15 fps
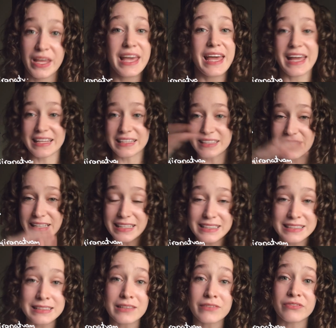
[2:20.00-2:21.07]
And
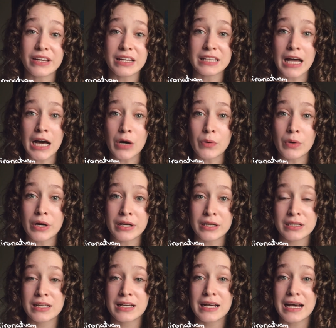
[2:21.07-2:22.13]
this affects our
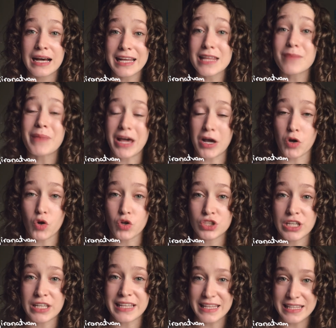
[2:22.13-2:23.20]
Annamaya
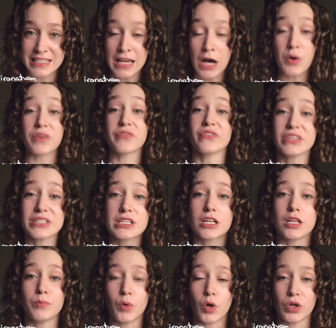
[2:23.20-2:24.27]
Kosha, that is our physical
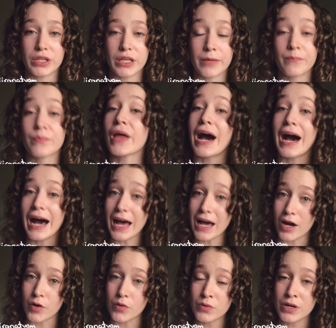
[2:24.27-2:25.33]
body.
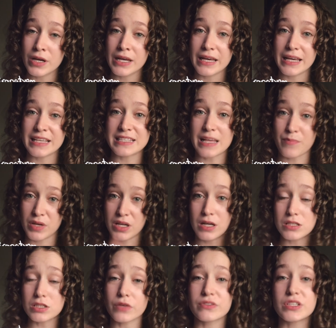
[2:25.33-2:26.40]
How? Is that
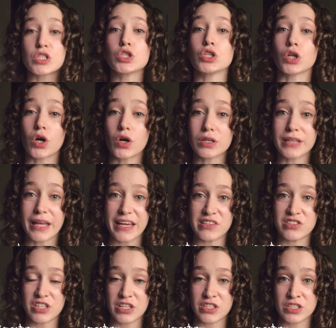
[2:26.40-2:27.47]
because of this wrong
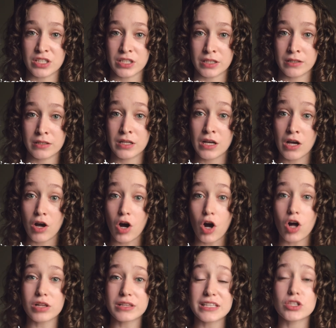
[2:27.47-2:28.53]
digestion,
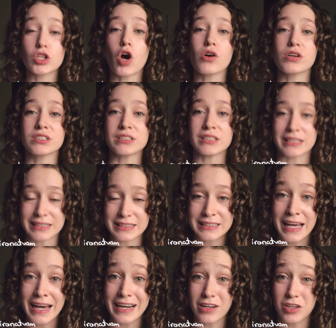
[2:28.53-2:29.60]
all the toxins
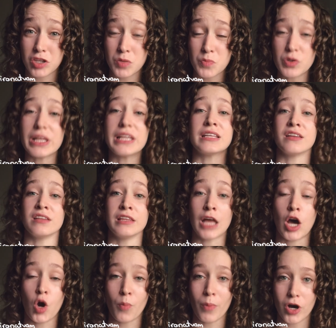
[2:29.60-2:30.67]
are accumulated in
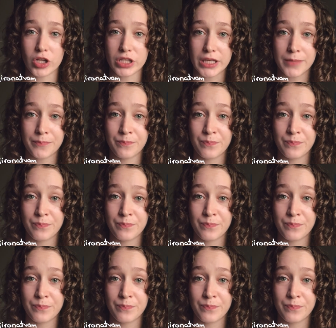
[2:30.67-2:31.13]
our body.